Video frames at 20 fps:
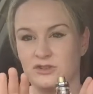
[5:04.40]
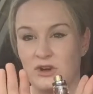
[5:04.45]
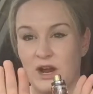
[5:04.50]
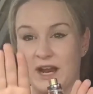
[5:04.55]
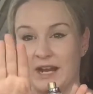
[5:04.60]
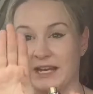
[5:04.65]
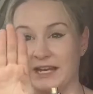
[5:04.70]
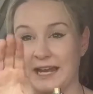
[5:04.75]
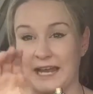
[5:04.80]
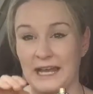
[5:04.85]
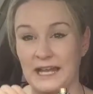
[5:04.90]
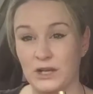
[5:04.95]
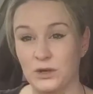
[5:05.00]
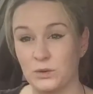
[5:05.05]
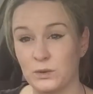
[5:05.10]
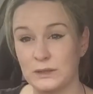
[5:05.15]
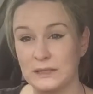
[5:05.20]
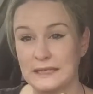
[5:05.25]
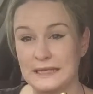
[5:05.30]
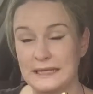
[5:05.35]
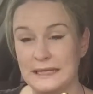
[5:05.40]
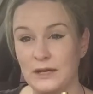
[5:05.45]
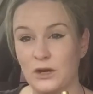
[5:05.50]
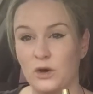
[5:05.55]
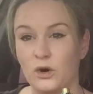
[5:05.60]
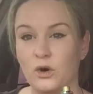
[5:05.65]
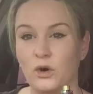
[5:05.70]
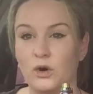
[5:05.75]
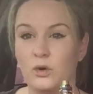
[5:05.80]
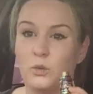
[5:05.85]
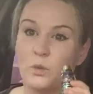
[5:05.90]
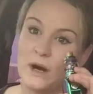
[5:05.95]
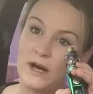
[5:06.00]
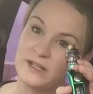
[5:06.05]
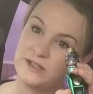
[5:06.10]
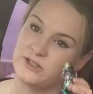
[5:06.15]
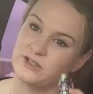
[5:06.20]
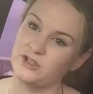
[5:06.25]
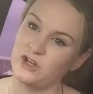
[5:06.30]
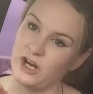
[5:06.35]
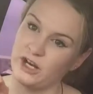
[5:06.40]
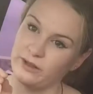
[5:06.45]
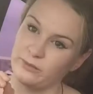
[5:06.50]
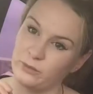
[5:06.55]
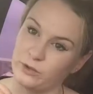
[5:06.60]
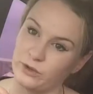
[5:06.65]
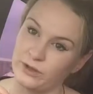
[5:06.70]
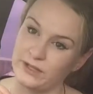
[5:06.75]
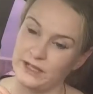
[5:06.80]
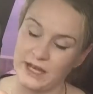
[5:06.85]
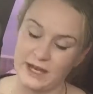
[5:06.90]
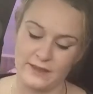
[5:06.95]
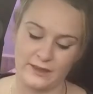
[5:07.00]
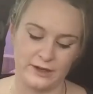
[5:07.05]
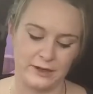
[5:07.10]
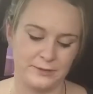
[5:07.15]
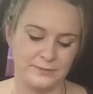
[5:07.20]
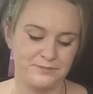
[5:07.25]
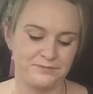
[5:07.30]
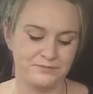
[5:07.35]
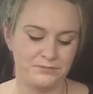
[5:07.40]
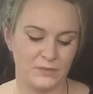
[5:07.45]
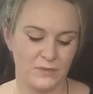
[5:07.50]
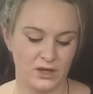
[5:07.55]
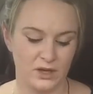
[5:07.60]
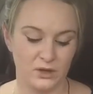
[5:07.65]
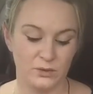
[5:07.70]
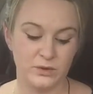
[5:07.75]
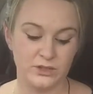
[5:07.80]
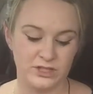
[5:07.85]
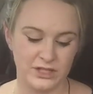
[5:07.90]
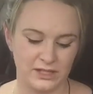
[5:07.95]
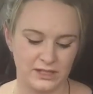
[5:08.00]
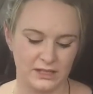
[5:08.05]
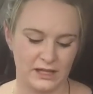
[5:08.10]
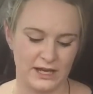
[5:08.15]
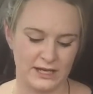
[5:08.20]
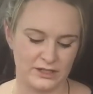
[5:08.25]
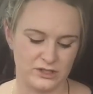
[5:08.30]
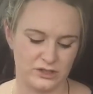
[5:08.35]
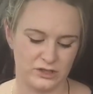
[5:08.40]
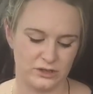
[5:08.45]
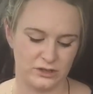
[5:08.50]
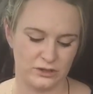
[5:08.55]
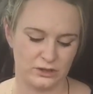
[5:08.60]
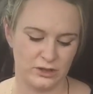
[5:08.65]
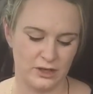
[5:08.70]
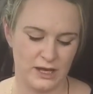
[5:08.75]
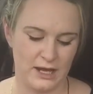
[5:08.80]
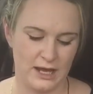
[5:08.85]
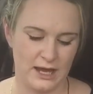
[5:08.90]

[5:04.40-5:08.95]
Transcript: draining equally or one's draining more than the other, which I like too.